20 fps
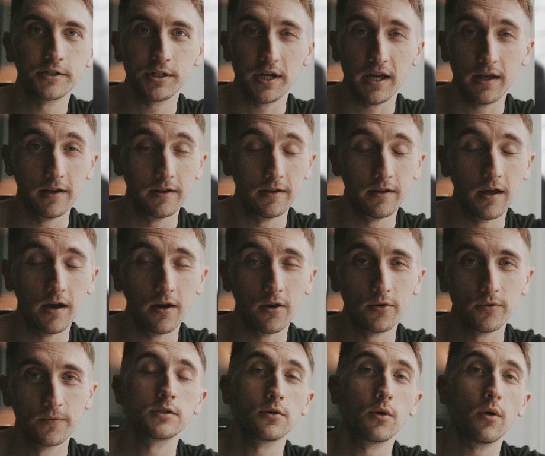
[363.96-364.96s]
shell now,
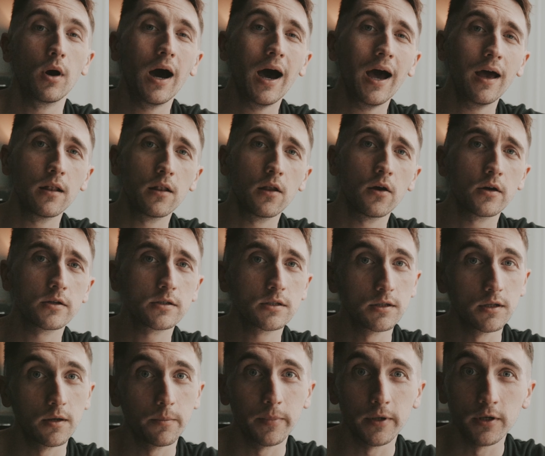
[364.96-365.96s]
so I lost
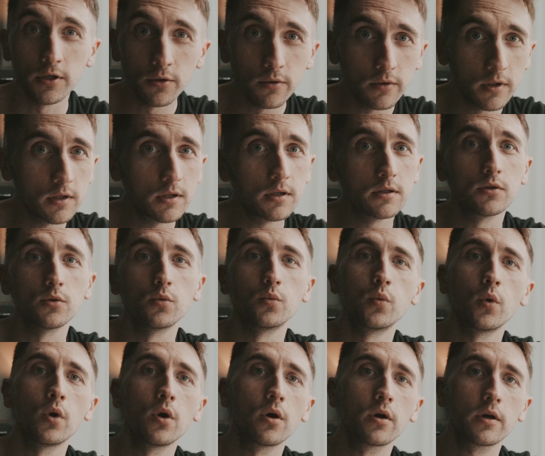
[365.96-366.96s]
the opportunity to
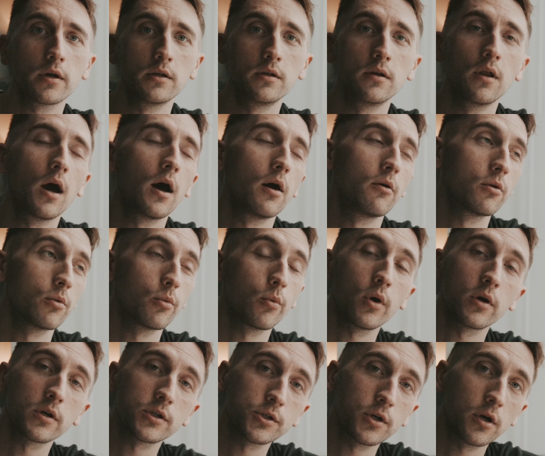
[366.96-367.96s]
work in our
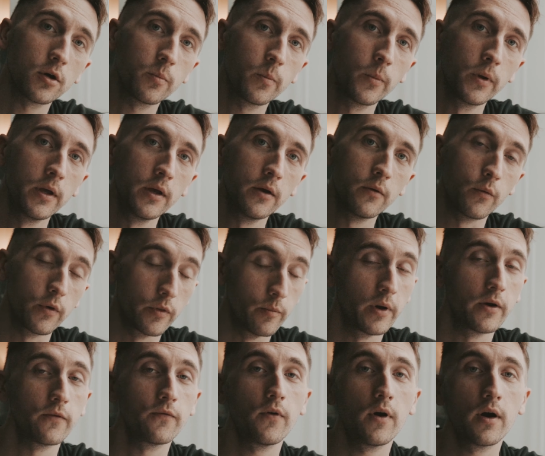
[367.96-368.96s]
workshop with
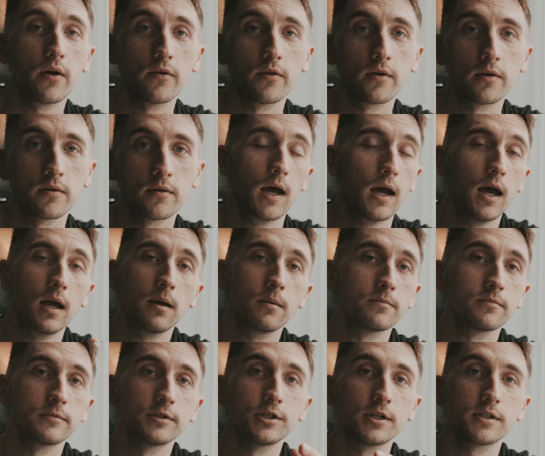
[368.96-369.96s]
my father.
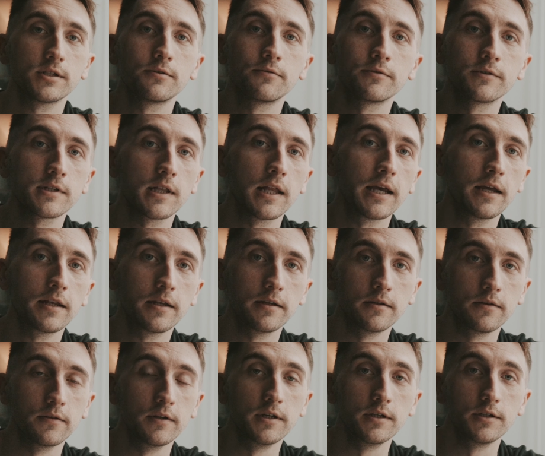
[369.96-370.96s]
I'm just
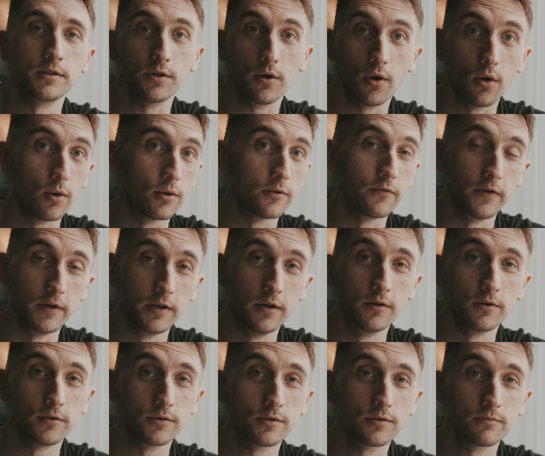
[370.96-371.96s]
translating these old
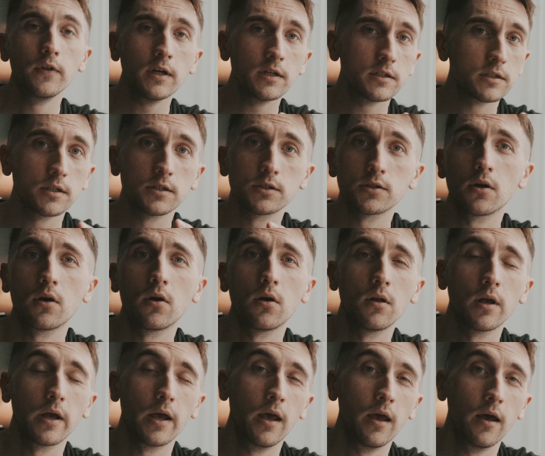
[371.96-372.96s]
videos. This is
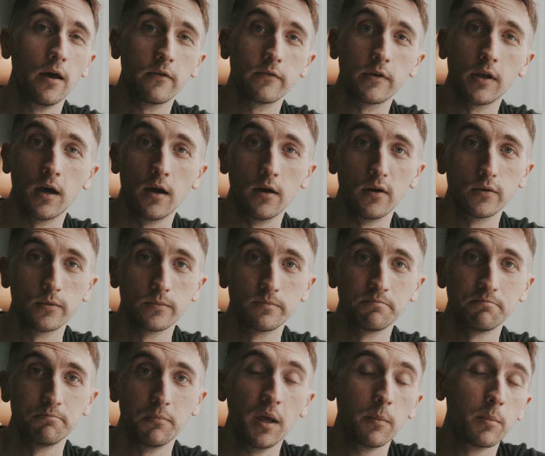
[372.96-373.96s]
all I have now.
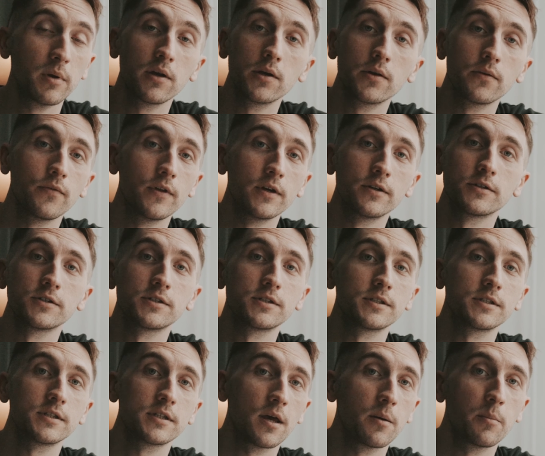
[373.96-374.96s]
Maybe there is
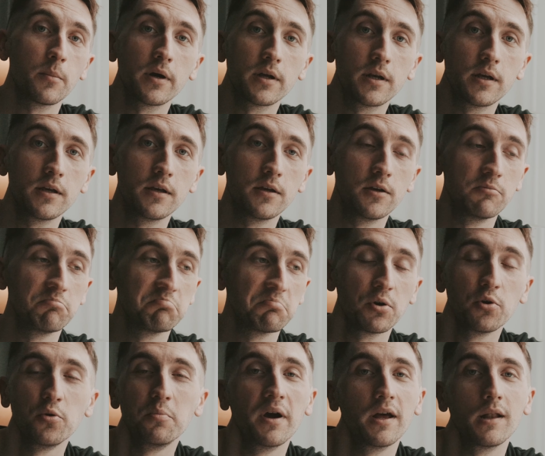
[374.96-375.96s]
somebody
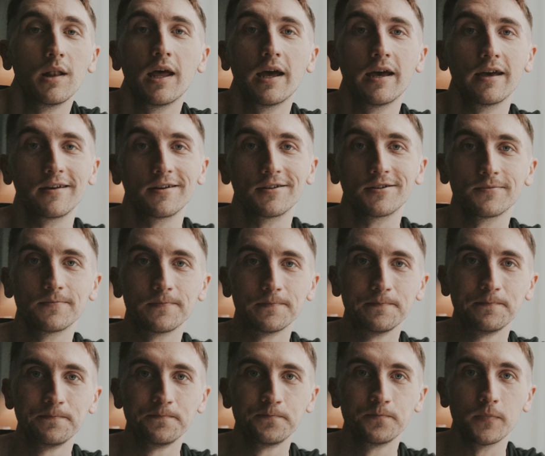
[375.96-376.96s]
who may like it.
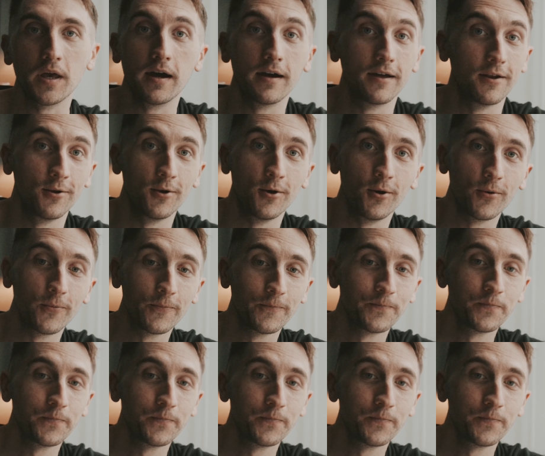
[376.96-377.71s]
I don't know.